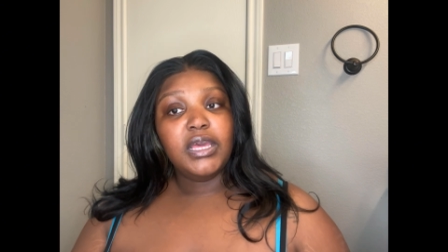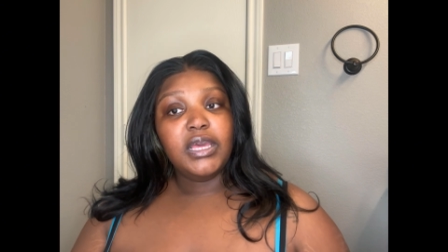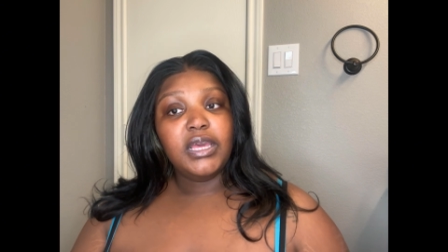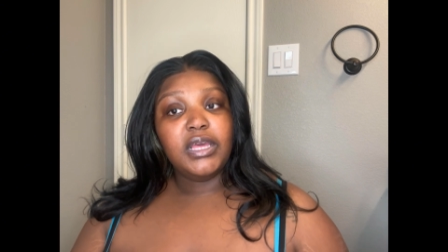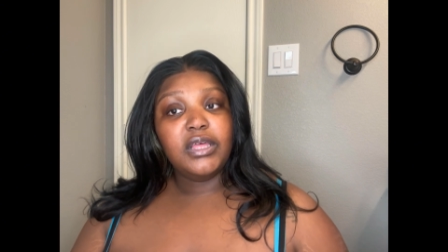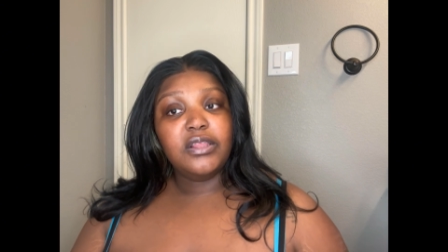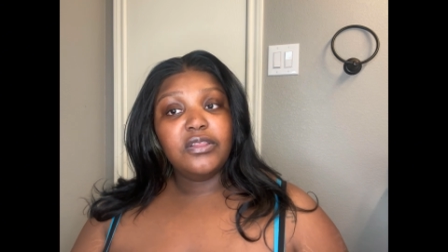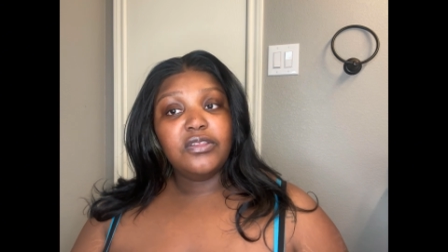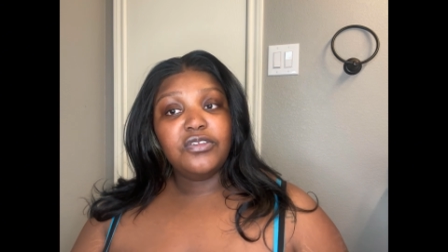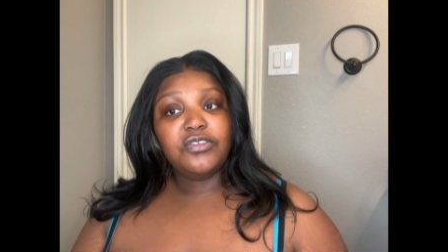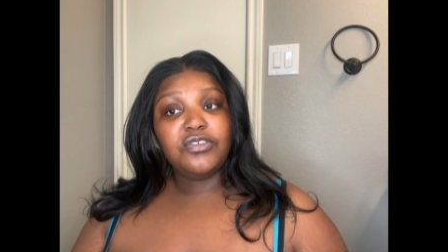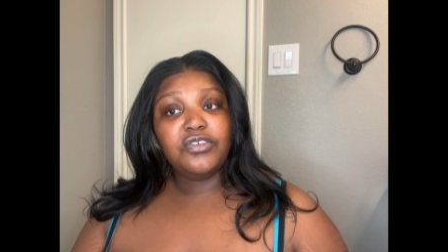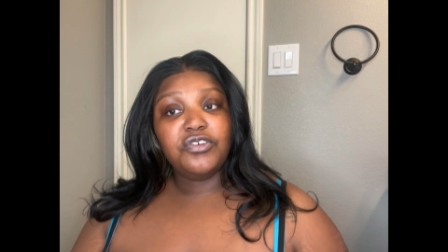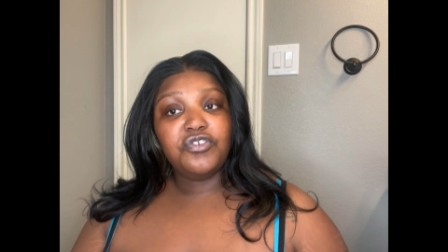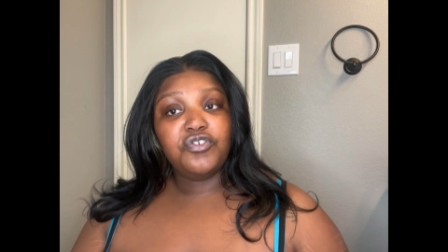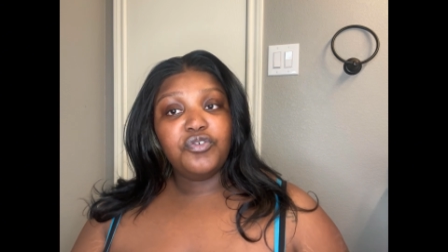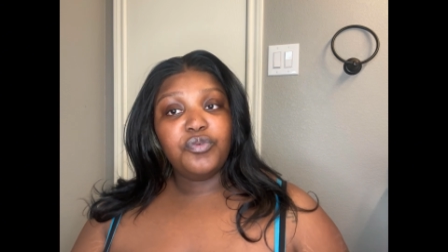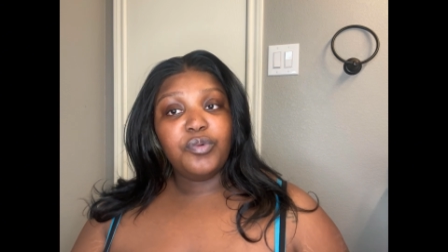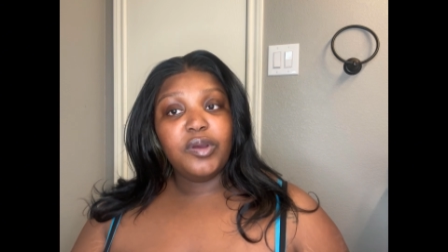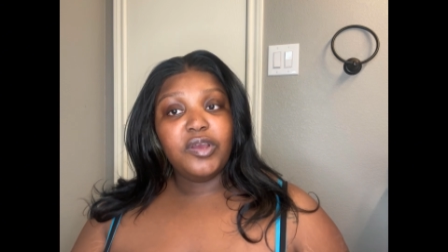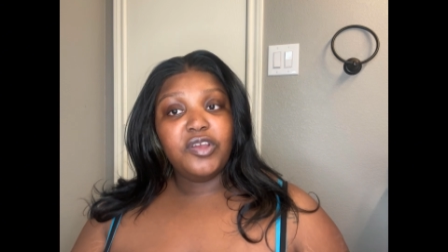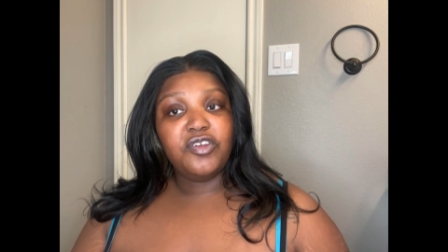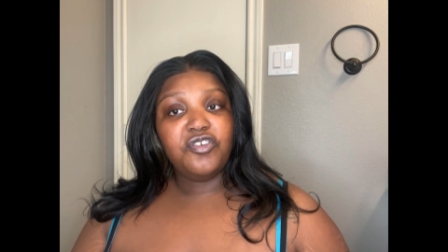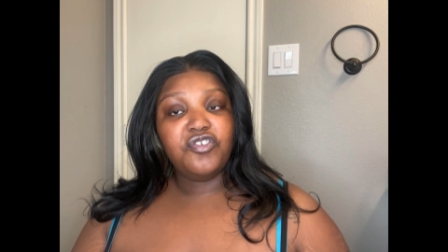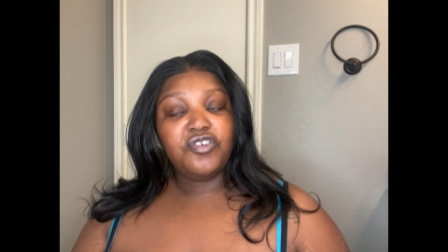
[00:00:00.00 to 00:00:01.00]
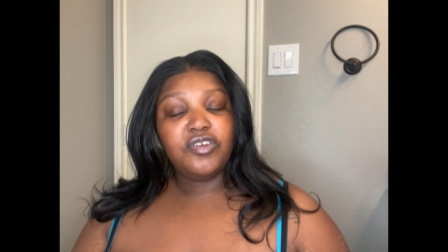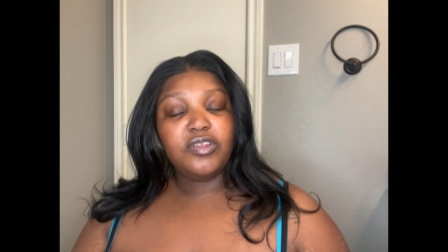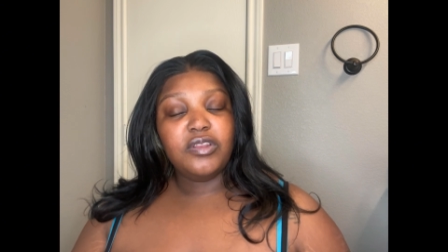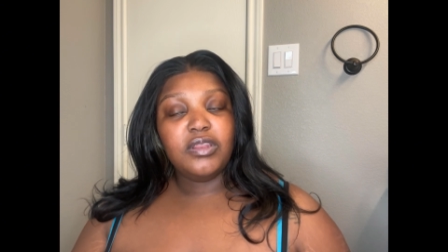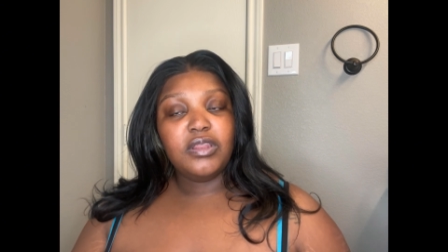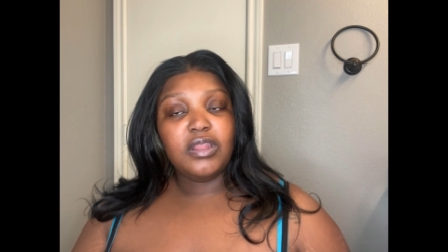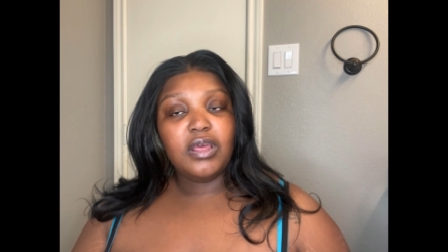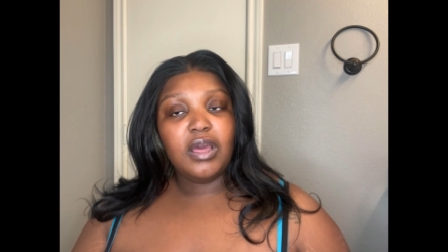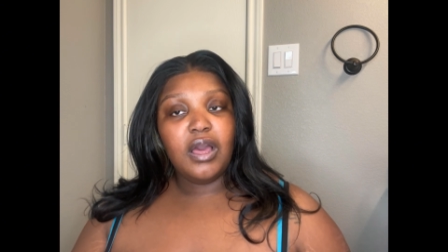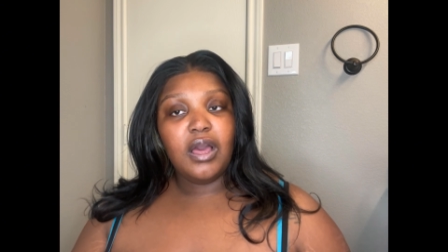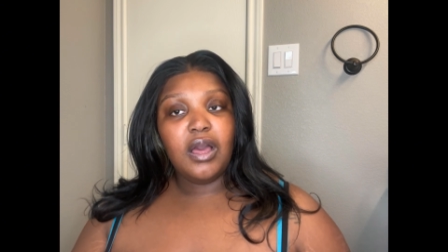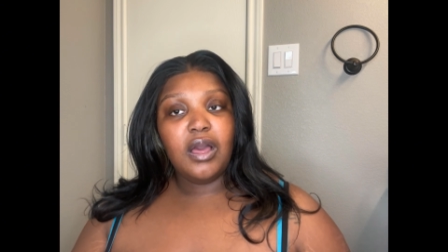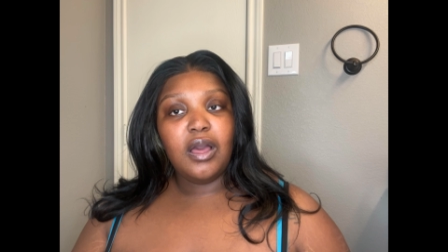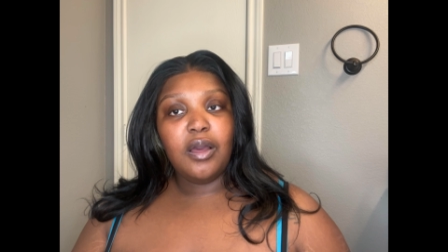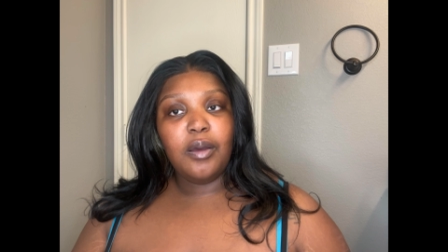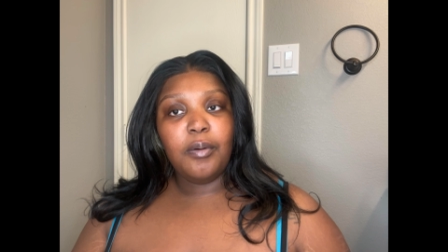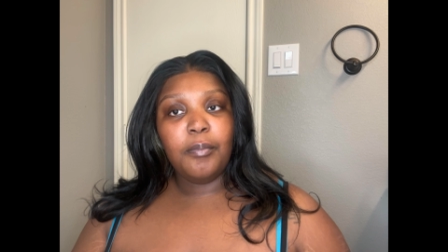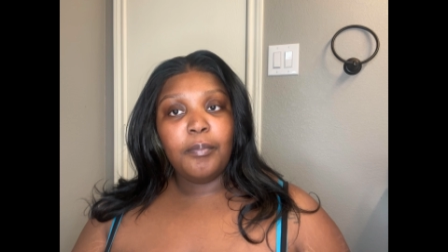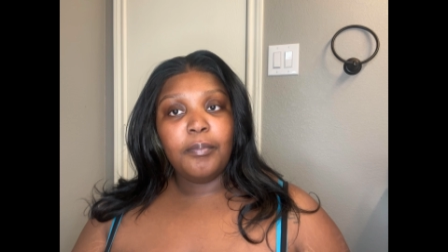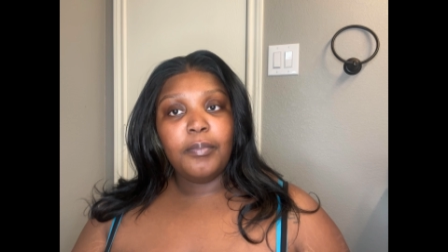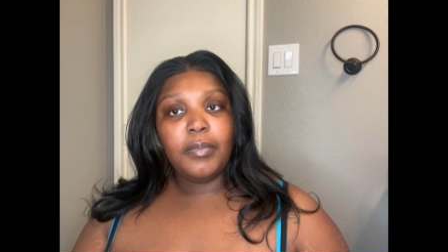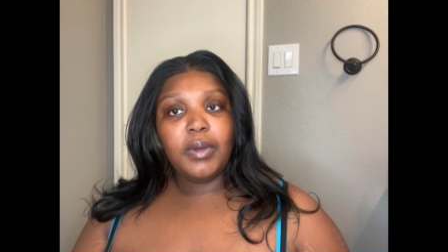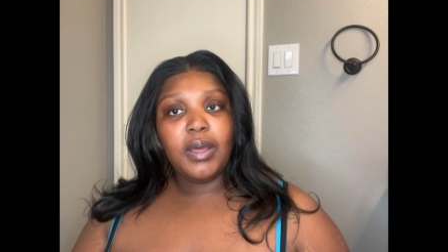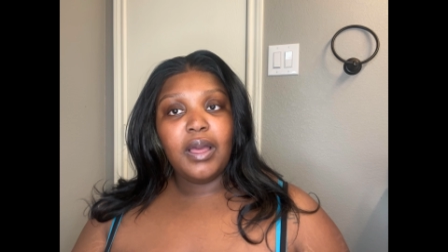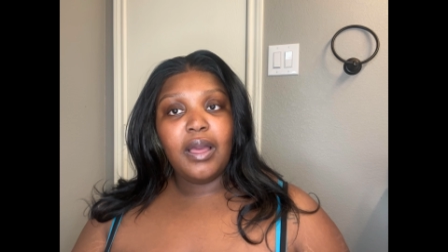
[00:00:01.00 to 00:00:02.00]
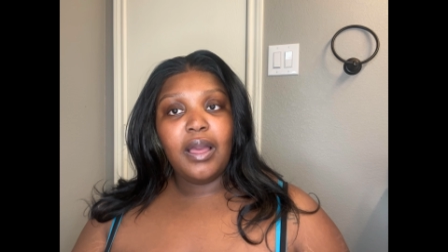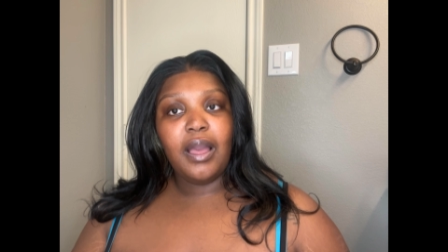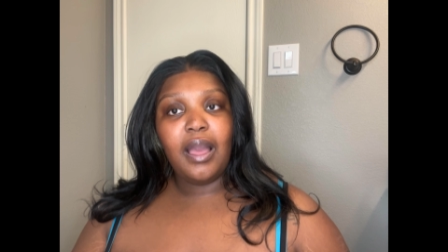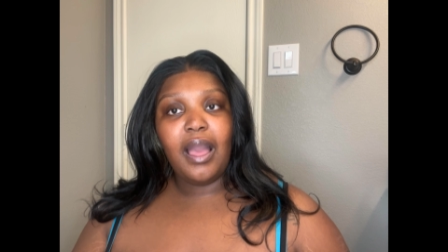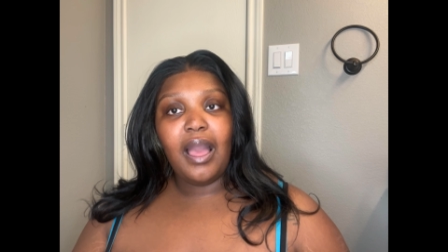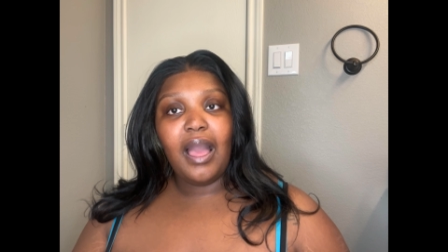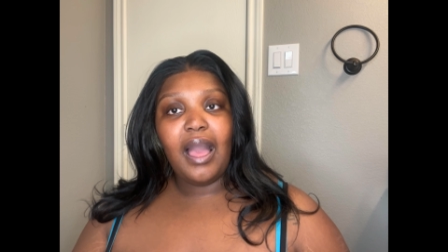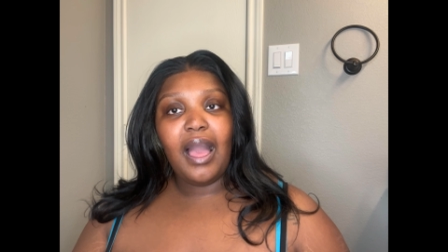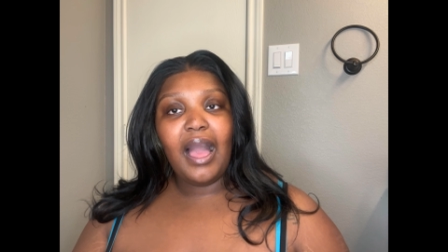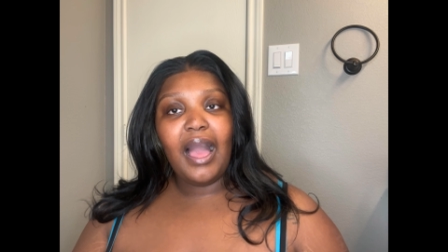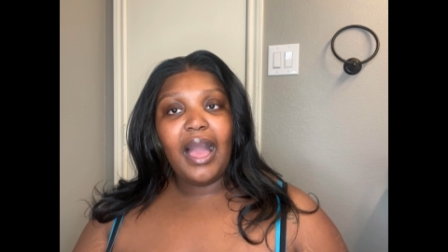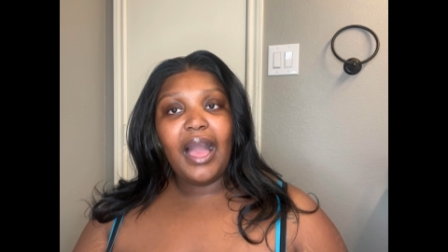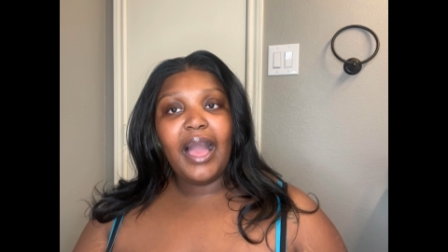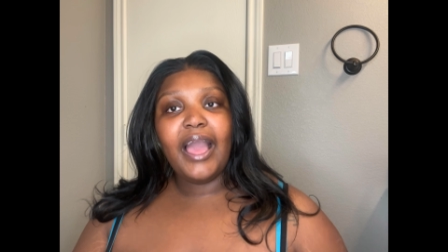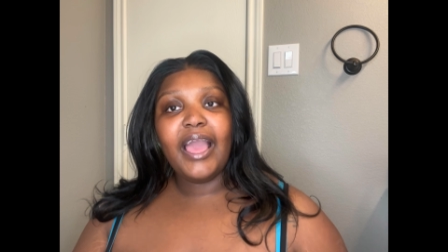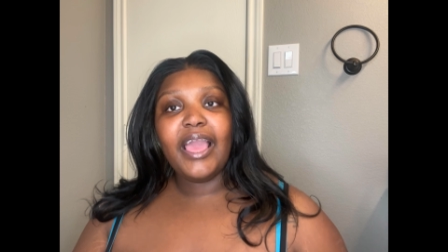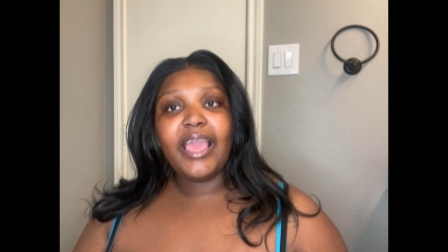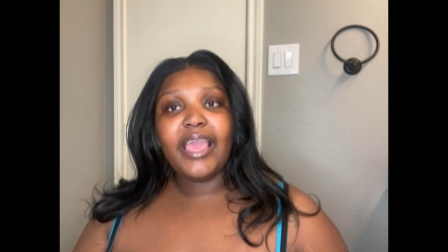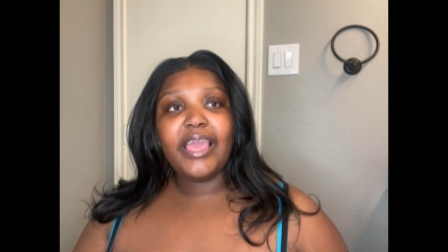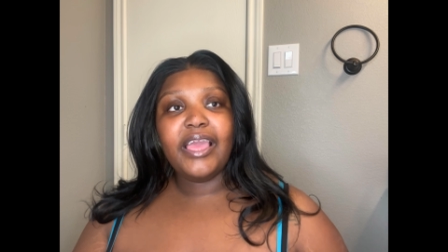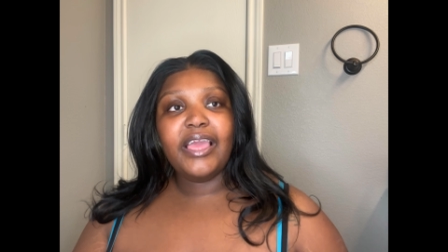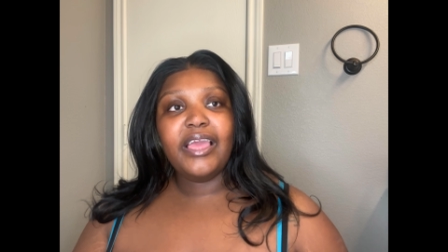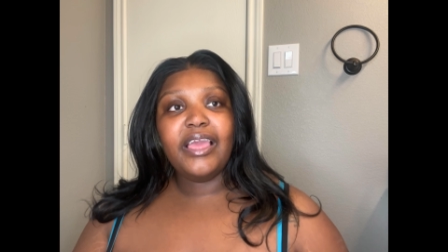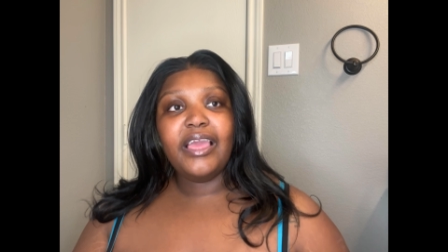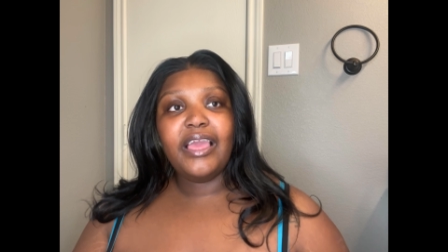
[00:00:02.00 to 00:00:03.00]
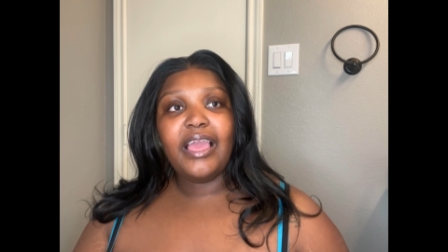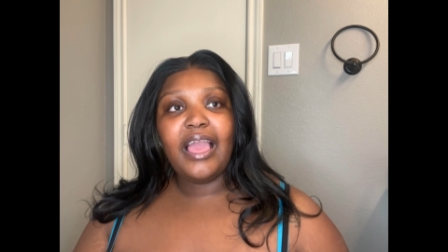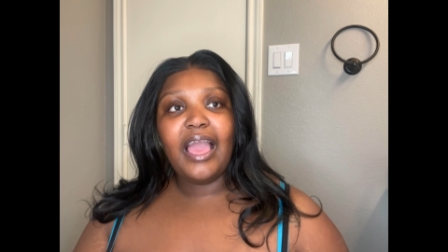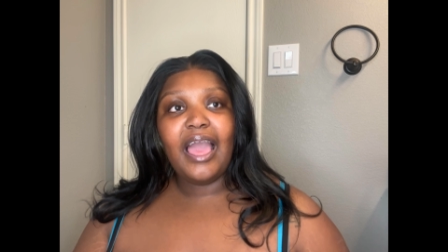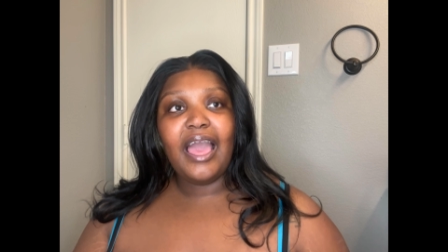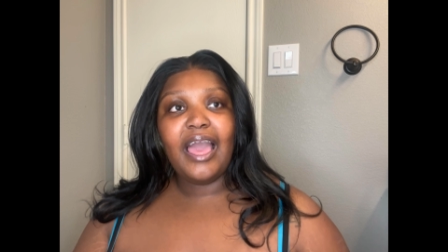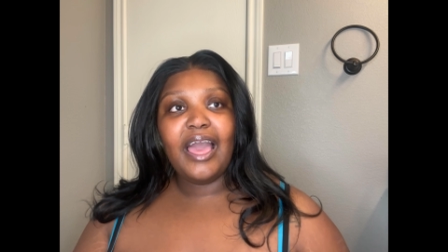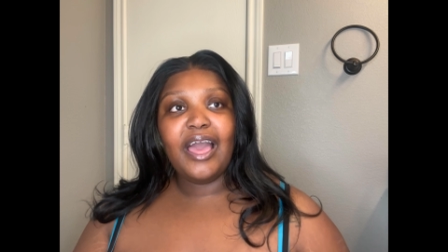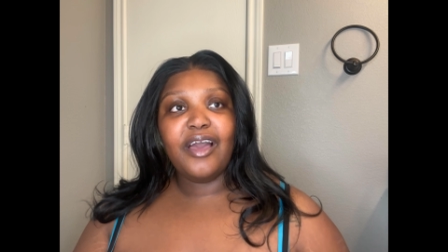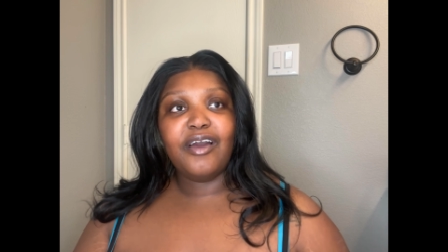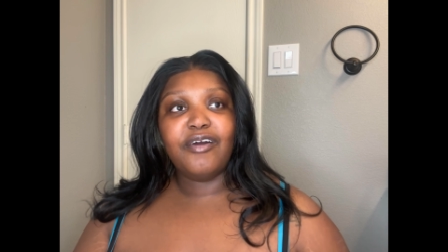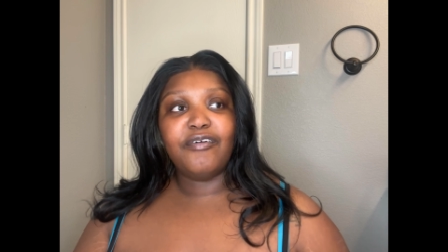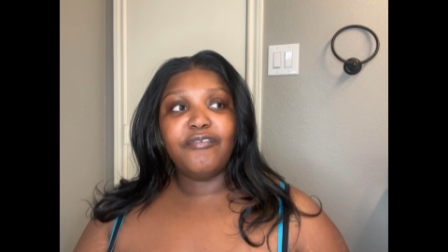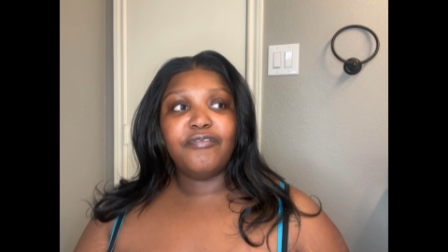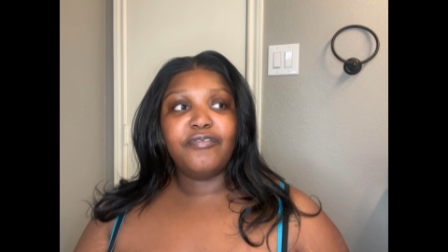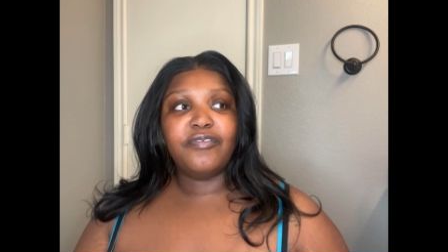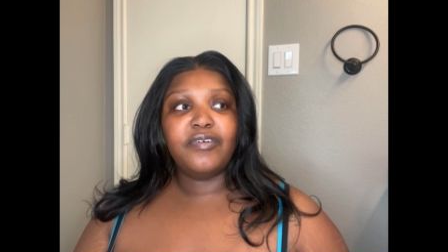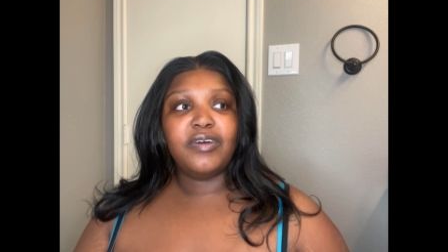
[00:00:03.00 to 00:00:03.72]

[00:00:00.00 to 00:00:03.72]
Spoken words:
in the situation. I have